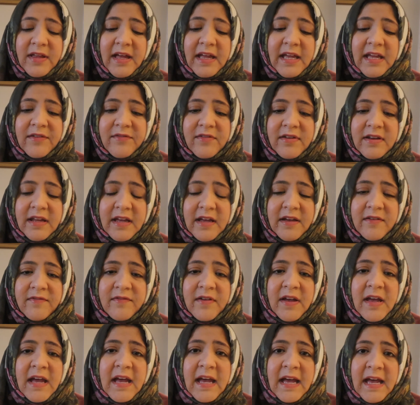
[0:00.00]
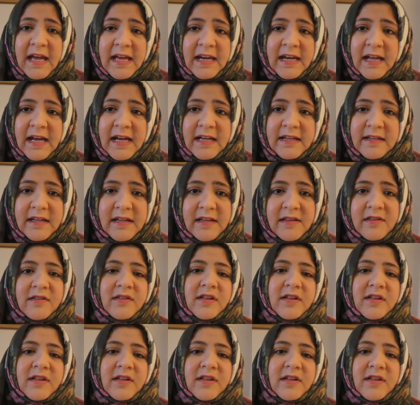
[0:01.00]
That even if in a hadith,